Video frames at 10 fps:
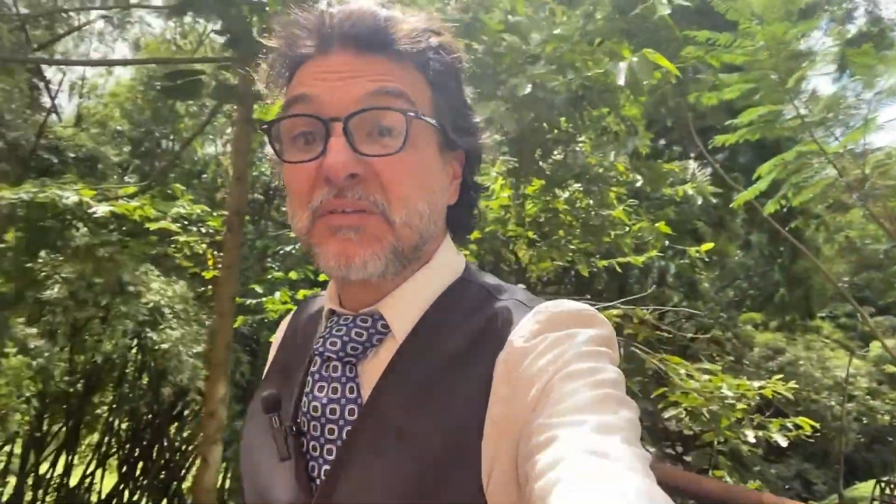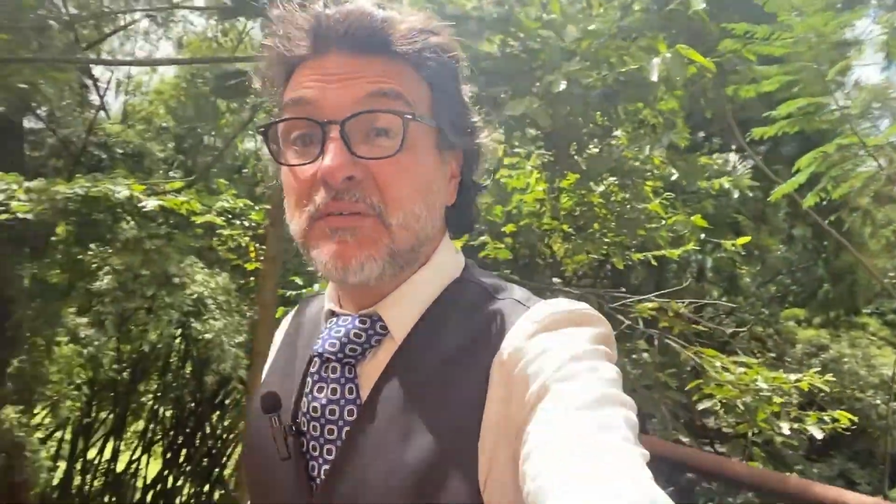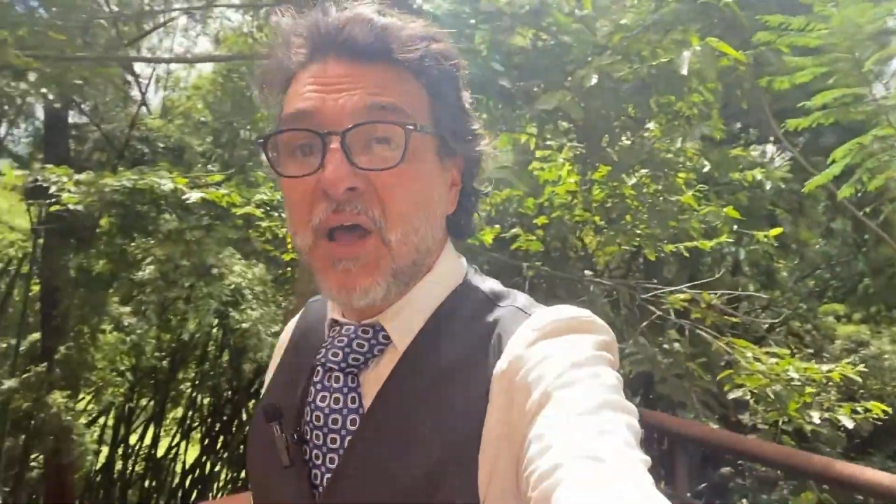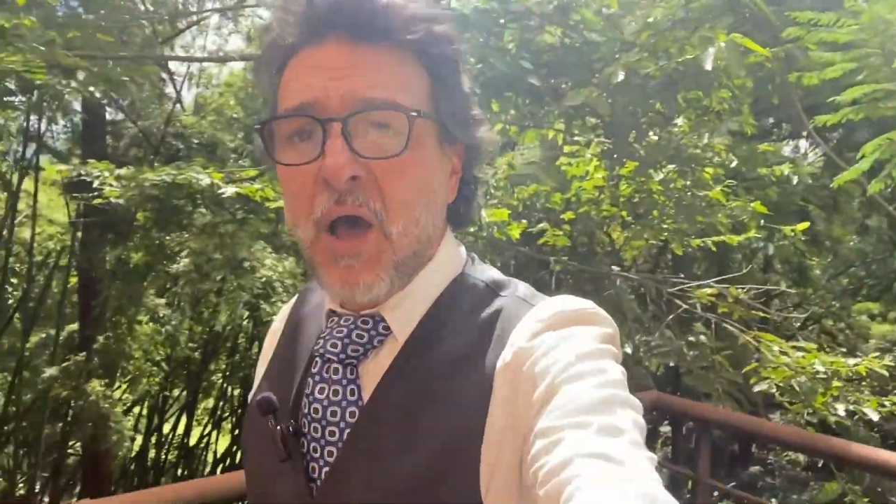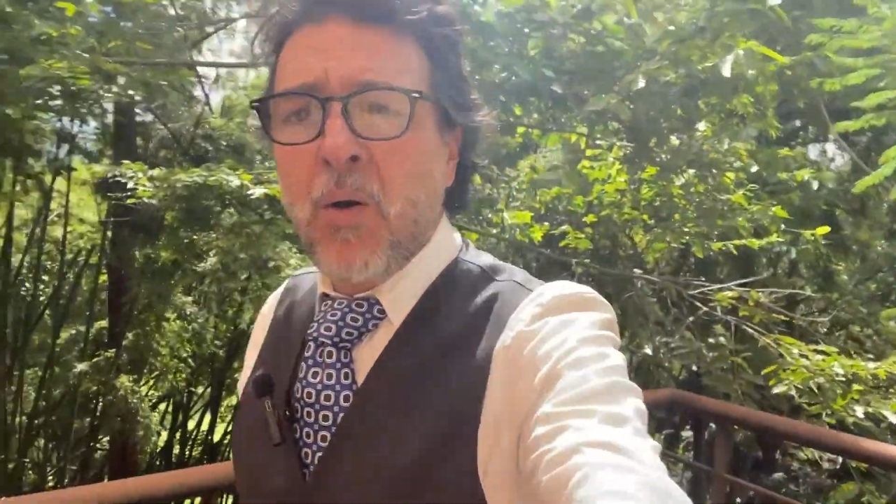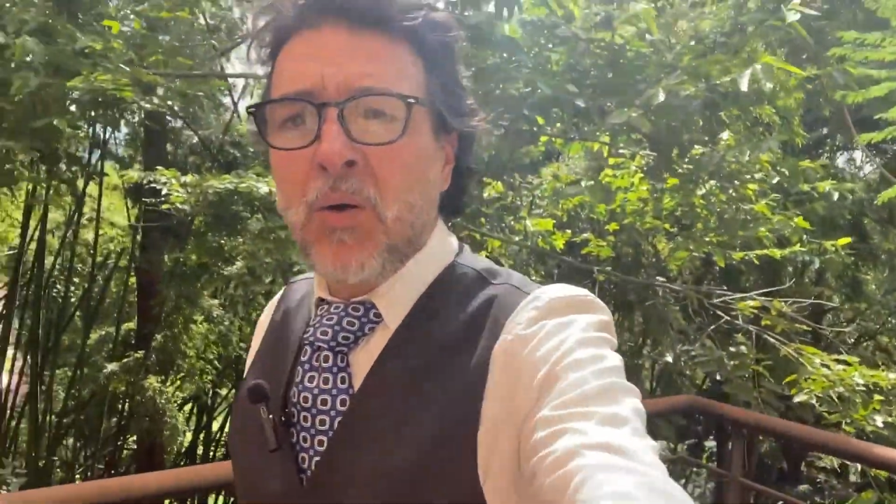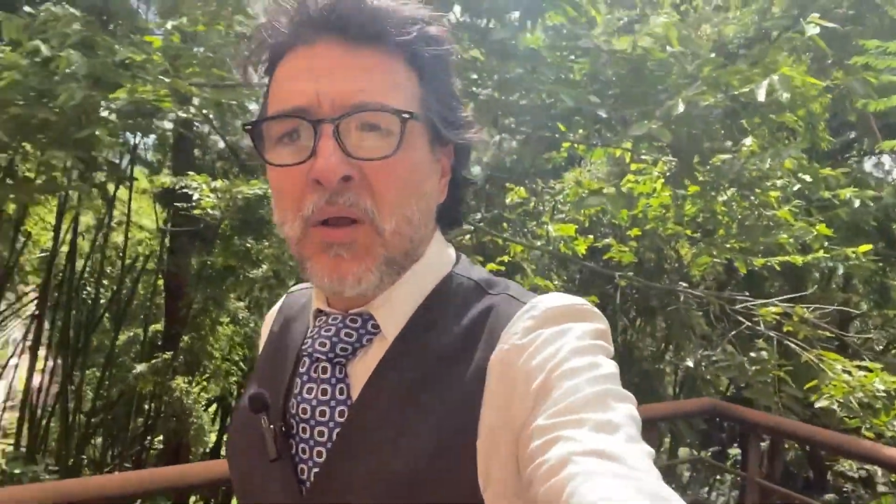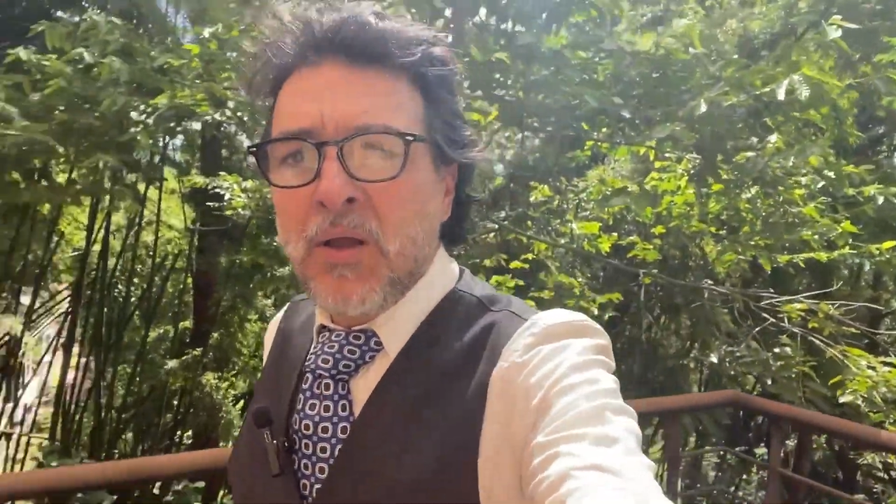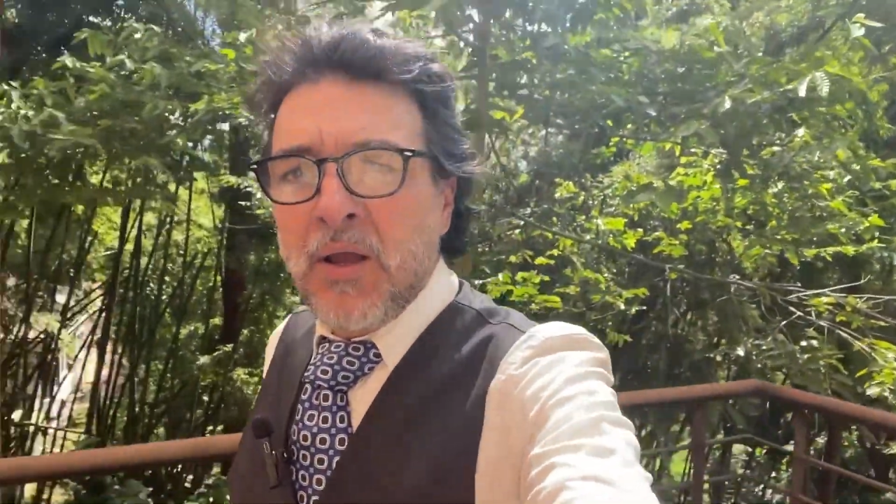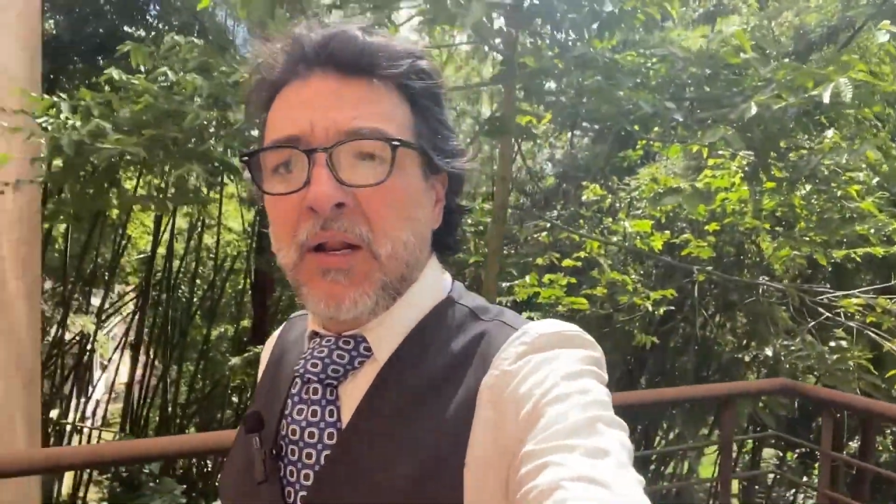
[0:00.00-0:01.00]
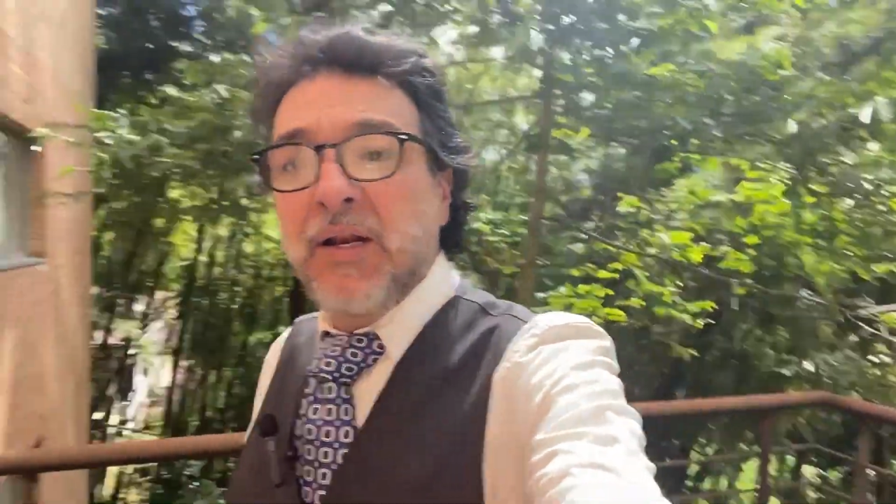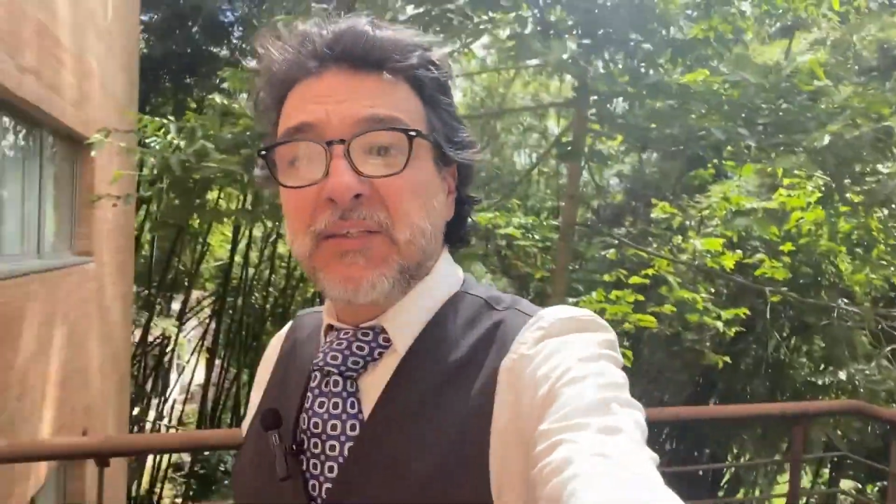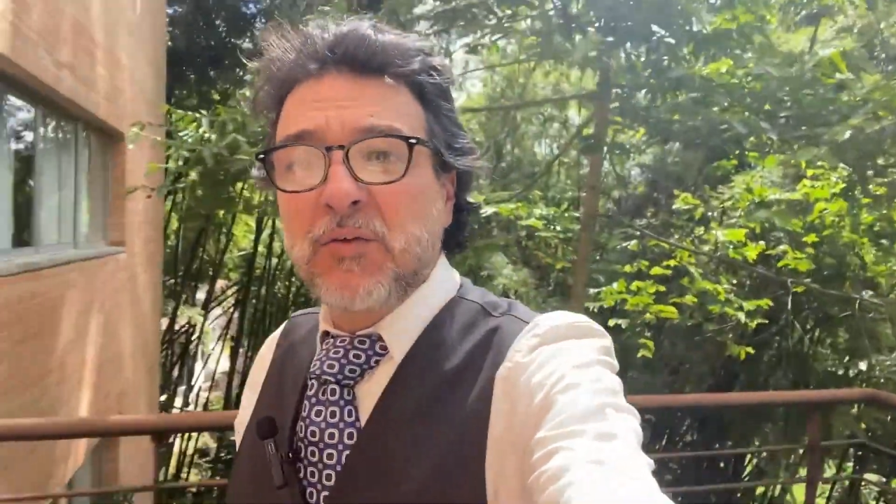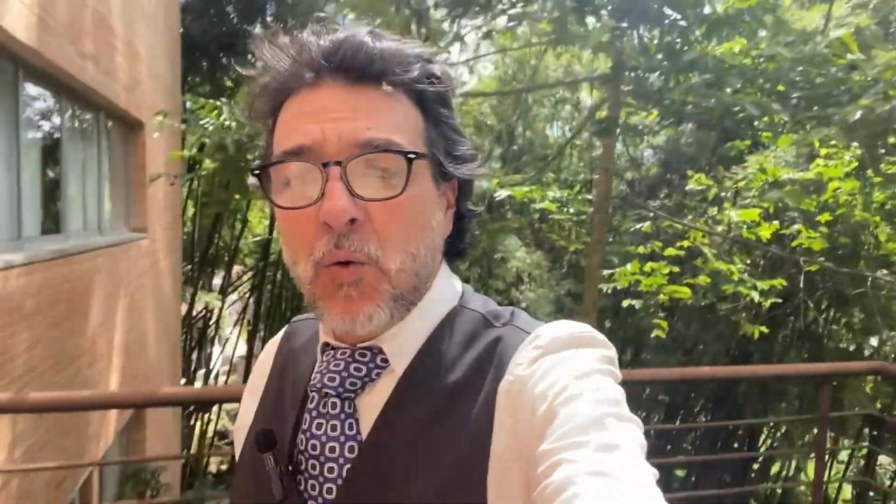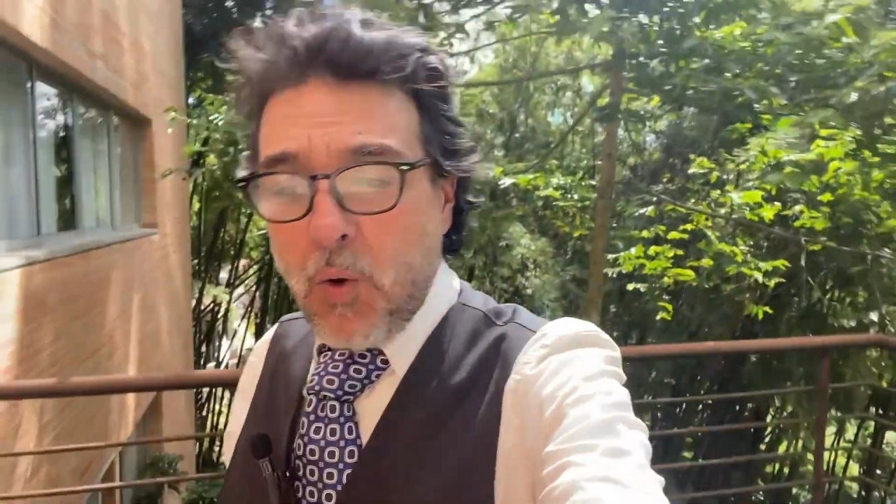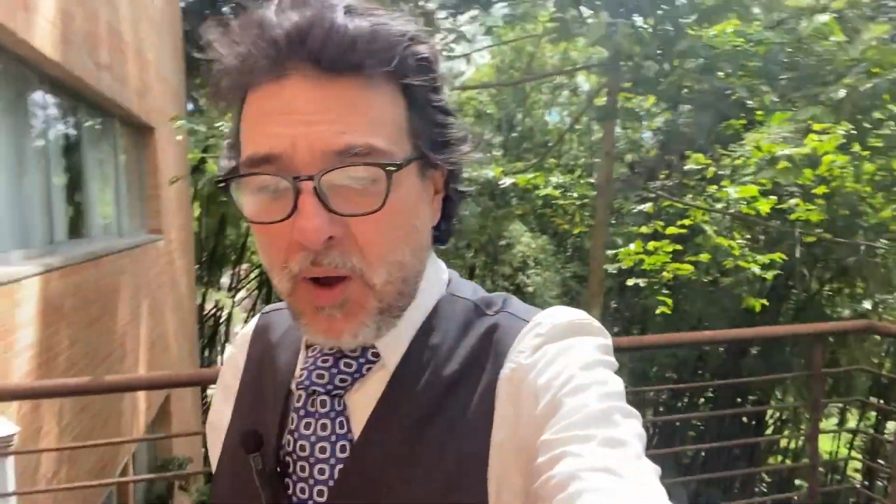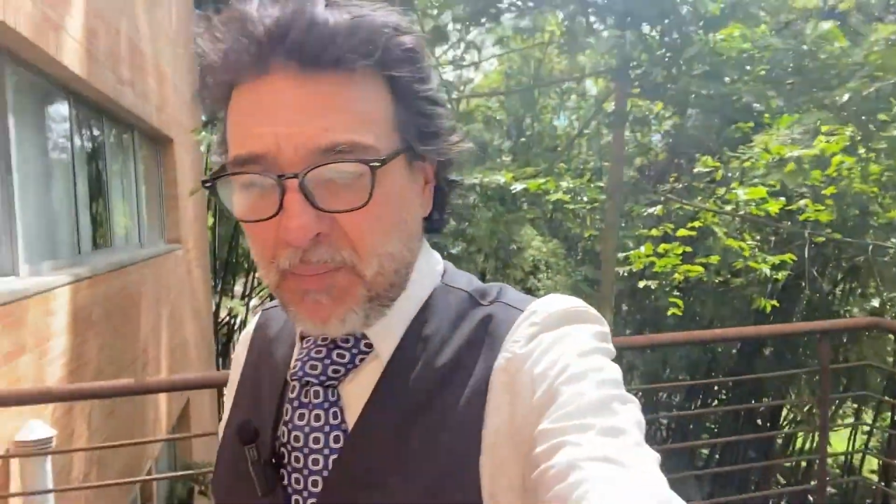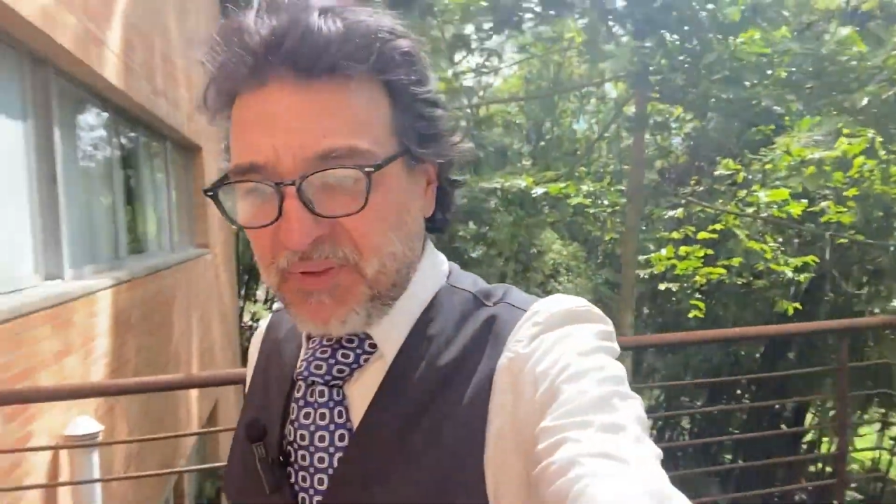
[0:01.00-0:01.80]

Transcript: So now let's go up